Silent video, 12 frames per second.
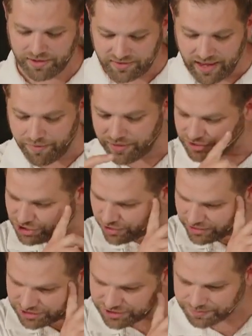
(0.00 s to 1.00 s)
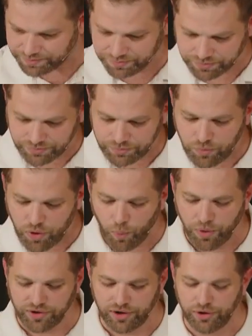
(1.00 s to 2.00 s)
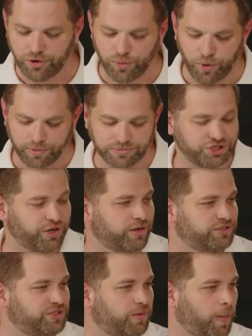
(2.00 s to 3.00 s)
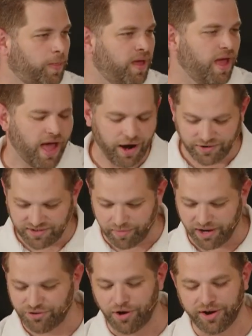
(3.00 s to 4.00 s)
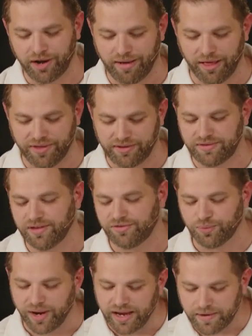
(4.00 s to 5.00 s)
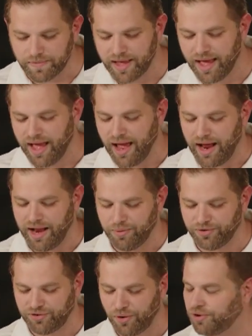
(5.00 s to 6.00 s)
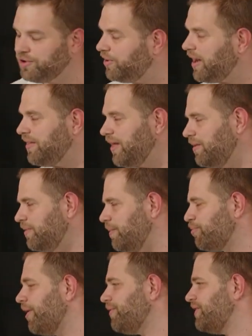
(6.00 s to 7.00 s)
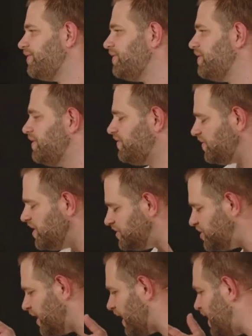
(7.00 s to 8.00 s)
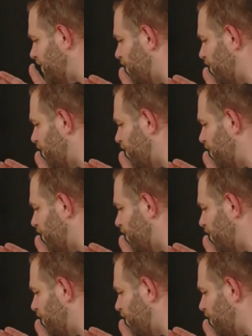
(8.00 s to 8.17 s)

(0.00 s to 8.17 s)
The seventh church was a lukewarm church heard somebody talking about this this week, and it was so good. I, they, they brought this, this teaching, and I